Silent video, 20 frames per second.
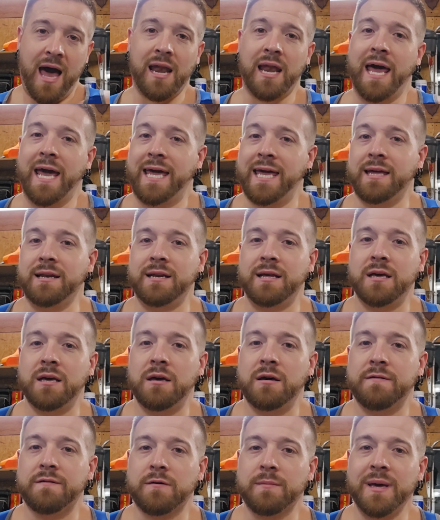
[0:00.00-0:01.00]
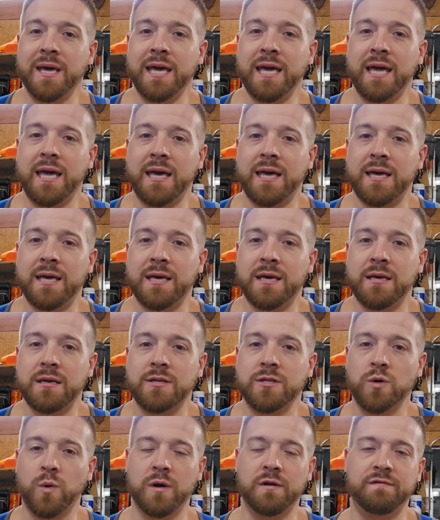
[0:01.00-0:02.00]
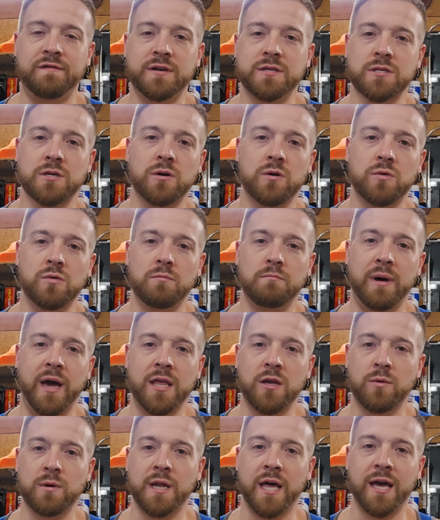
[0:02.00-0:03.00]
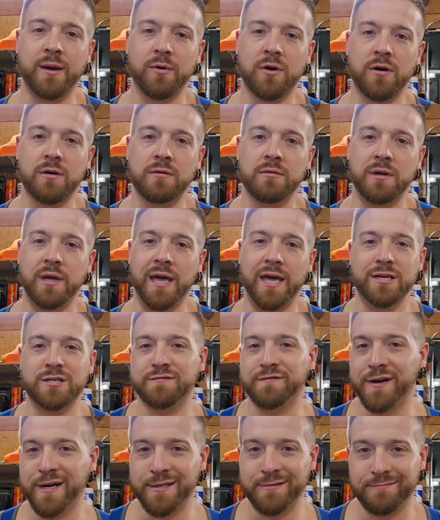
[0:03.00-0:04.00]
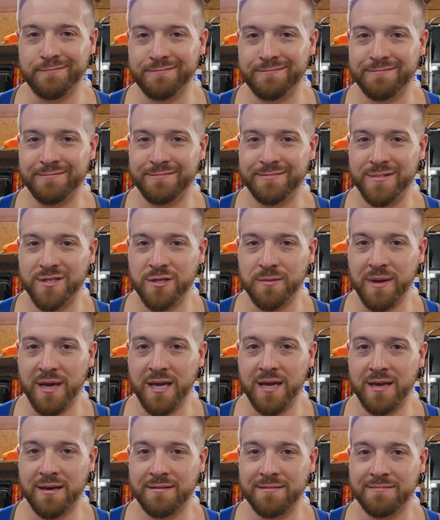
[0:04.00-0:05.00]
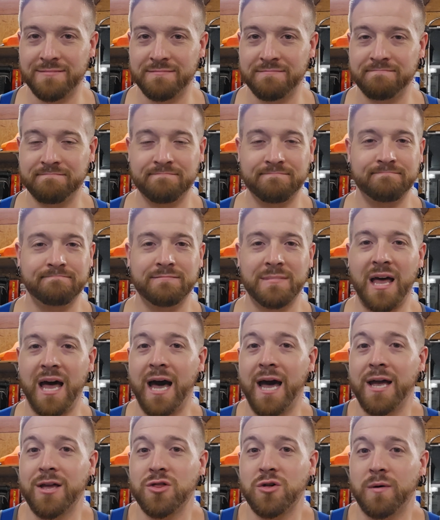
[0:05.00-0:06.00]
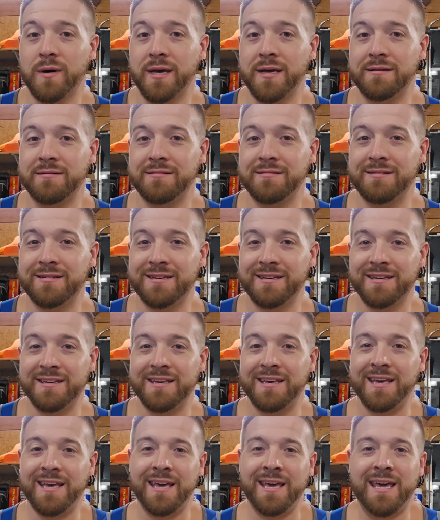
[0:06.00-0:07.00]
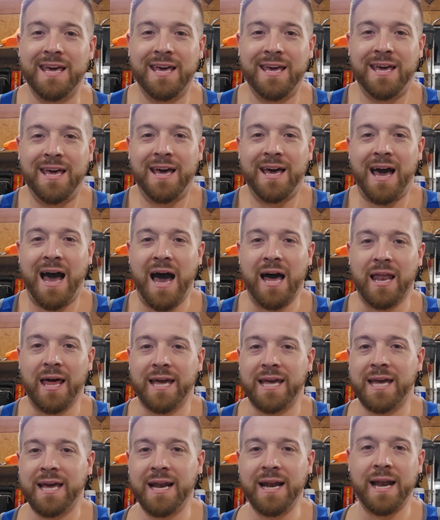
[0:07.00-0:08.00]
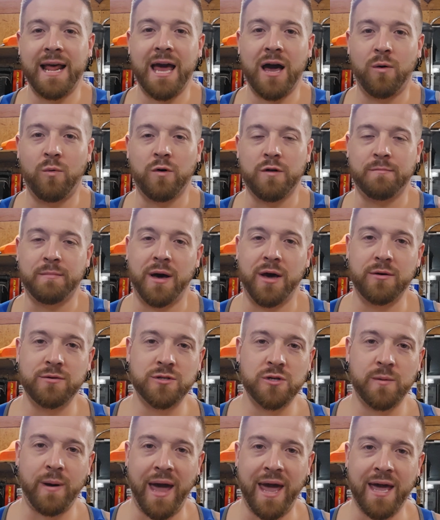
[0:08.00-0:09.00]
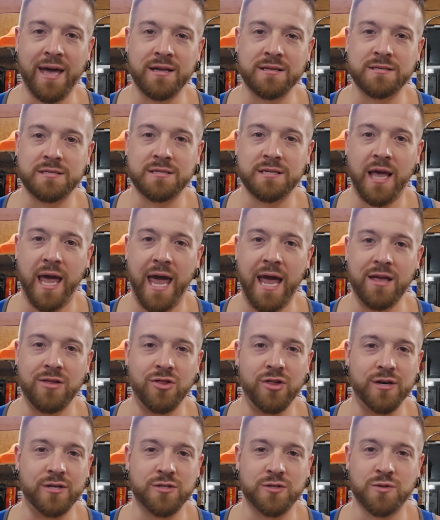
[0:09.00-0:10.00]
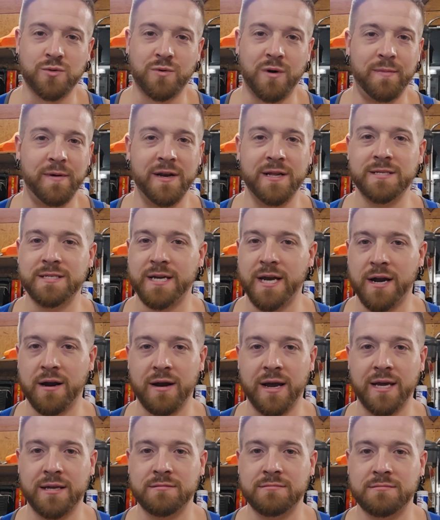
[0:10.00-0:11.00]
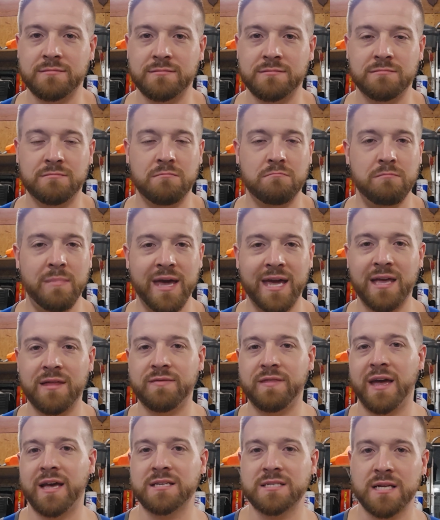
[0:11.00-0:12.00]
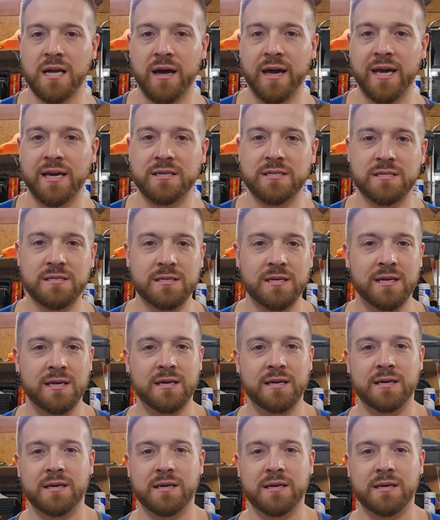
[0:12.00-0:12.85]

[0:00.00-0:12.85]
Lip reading: I like it. For me, doing physical manual labor is fun to me. I enjoy it. I like getting out with my own two hands and just ripping and tearing, making things nice,